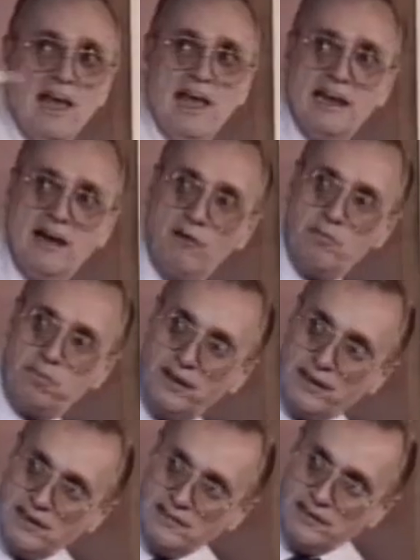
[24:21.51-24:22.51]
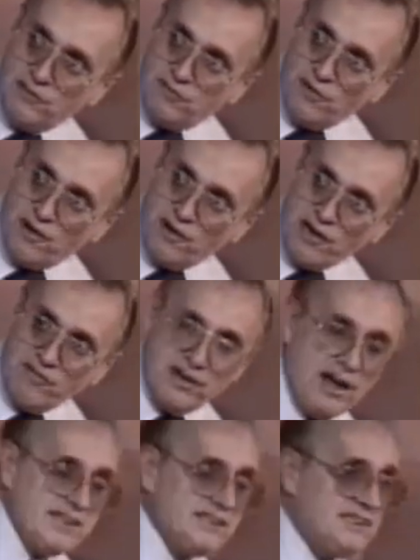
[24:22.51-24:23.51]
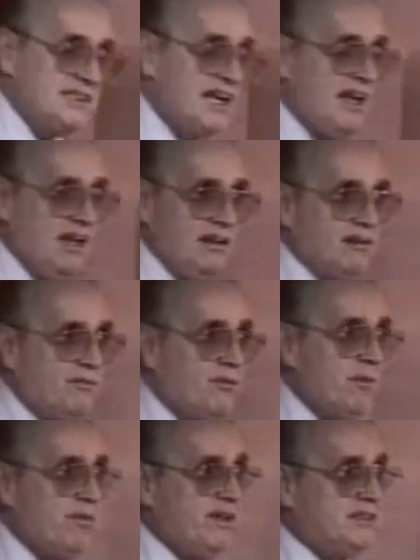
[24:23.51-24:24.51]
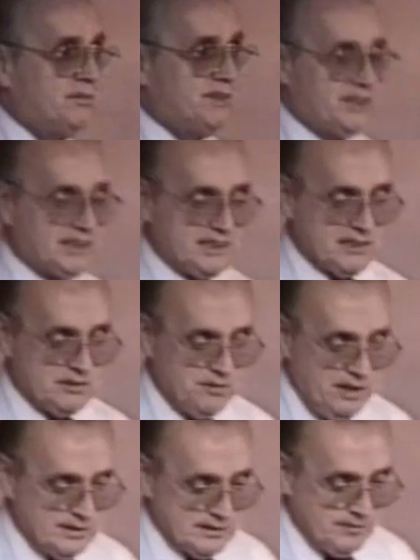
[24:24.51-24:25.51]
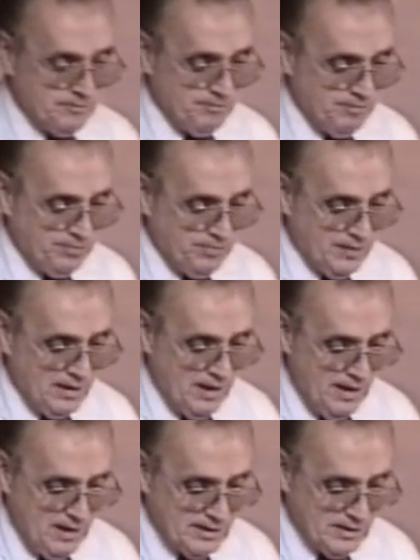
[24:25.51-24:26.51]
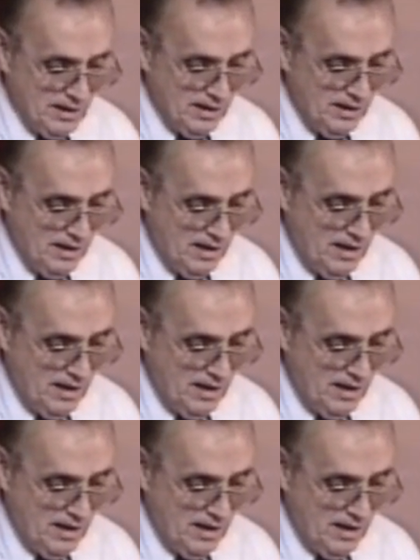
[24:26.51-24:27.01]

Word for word: And now we plug into the four equinoxes, the four beasts with the six wings. Sorry.